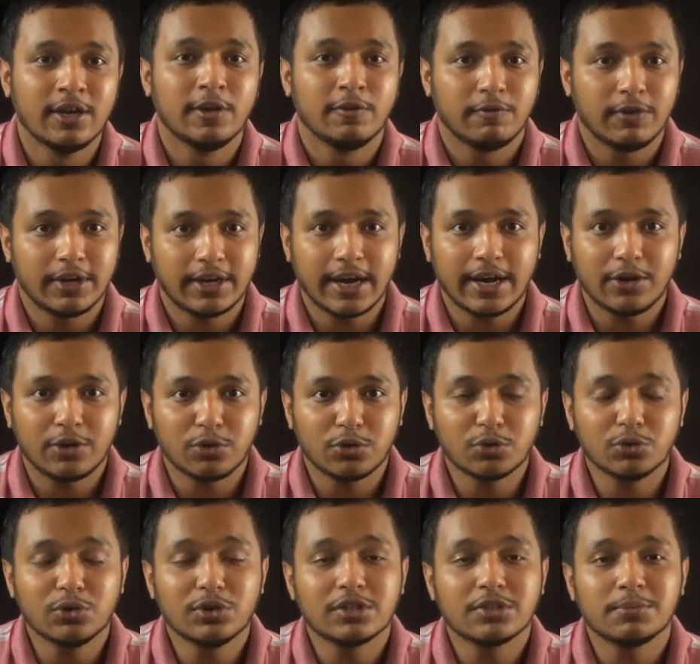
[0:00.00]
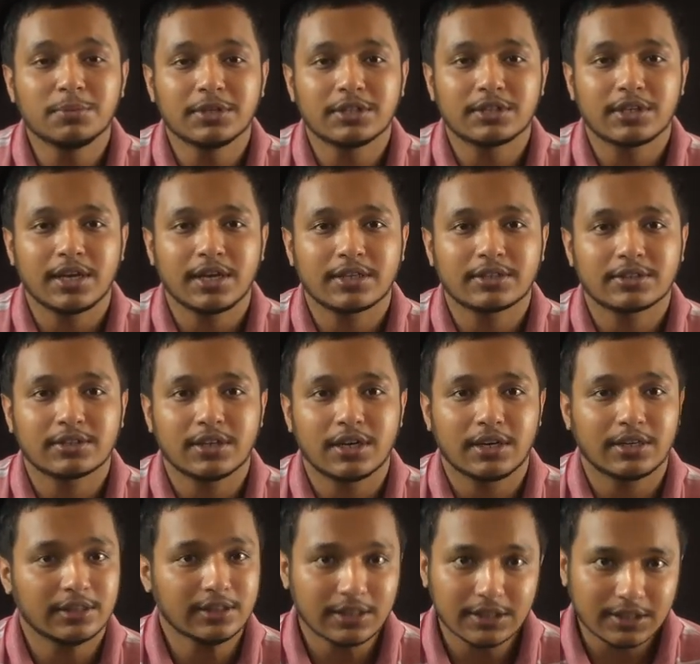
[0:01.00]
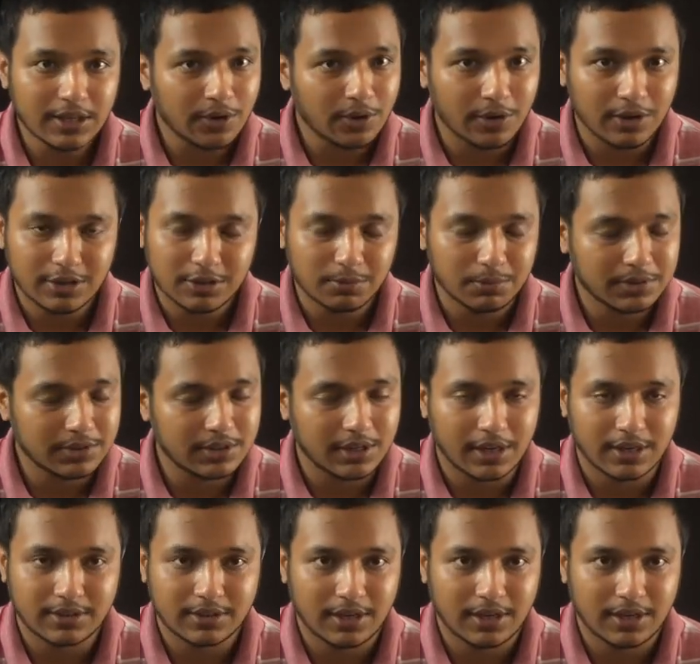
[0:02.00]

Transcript: We tend to do these mistakes. These are honest mistakes,